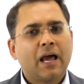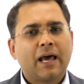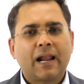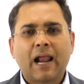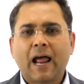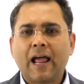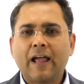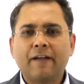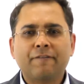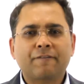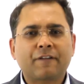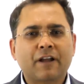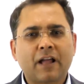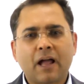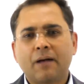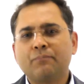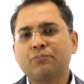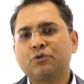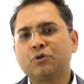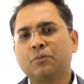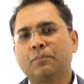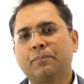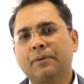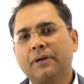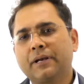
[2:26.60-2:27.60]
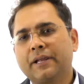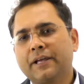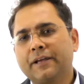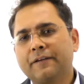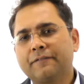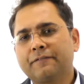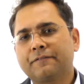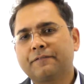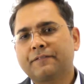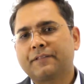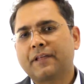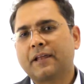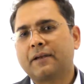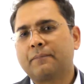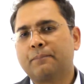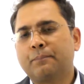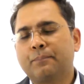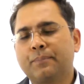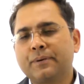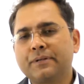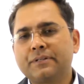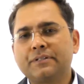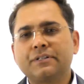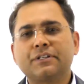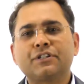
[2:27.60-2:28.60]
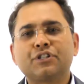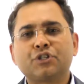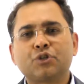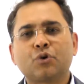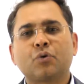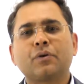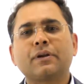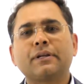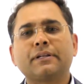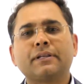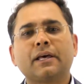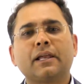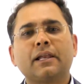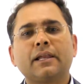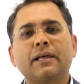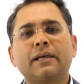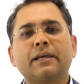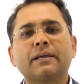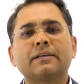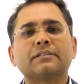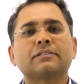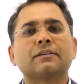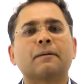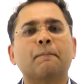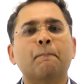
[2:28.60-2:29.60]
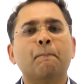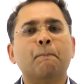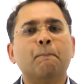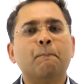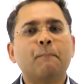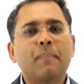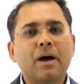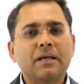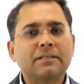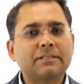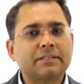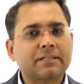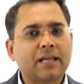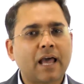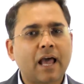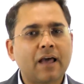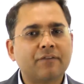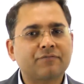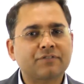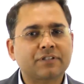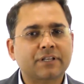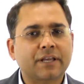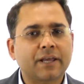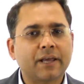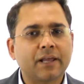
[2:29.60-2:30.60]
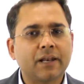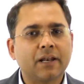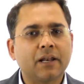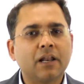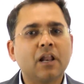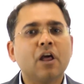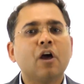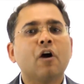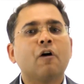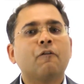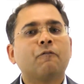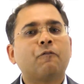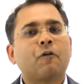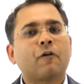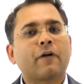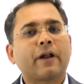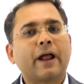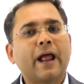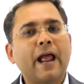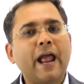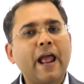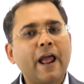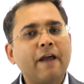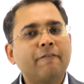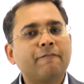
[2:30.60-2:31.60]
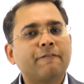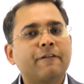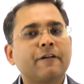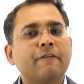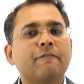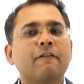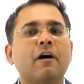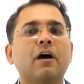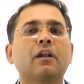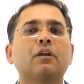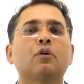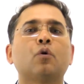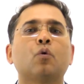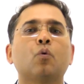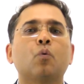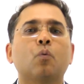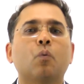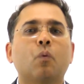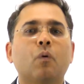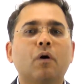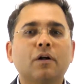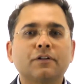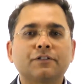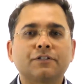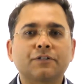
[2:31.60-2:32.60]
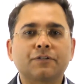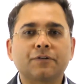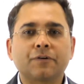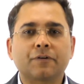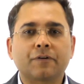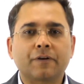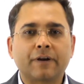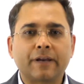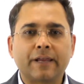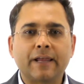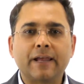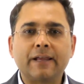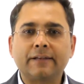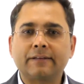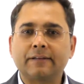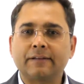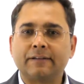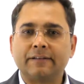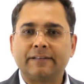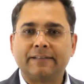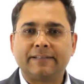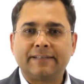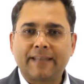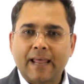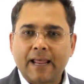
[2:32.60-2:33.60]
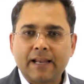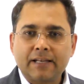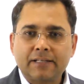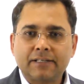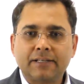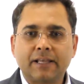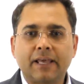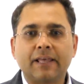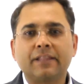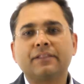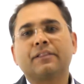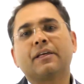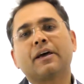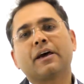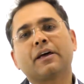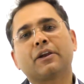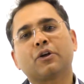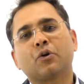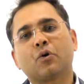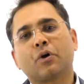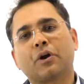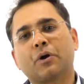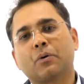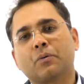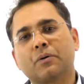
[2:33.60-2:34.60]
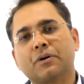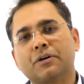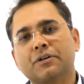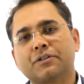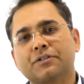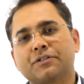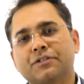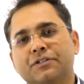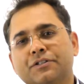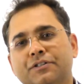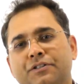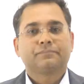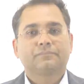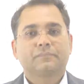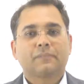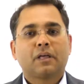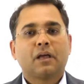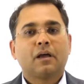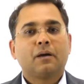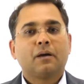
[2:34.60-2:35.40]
And I have come to believe that business storytelling is a must-have skill for everyone who wants to create a dent in their universe.